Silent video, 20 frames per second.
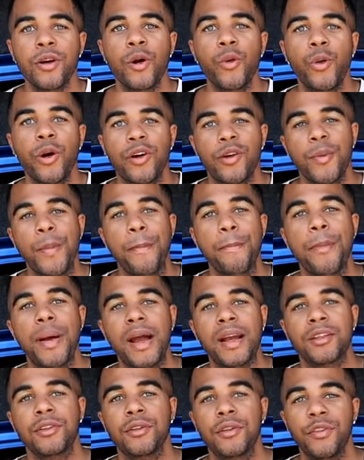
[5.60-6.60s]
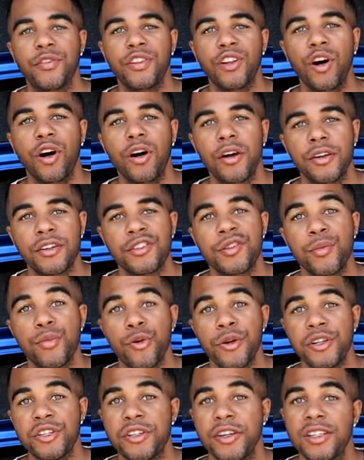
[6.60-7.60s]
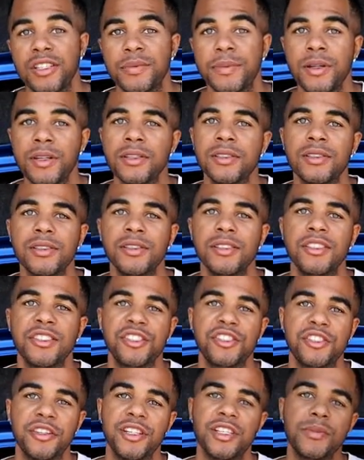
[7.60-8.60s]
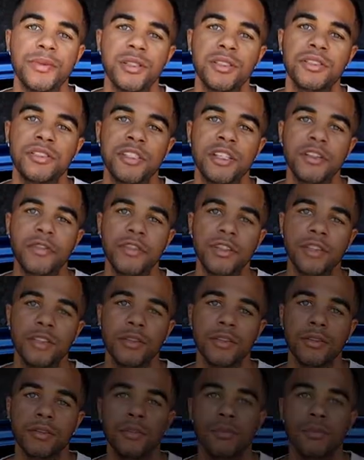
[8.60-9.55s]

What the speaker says: and welcome back to the vlog. It's your boy J Spence and this is J Spence TV.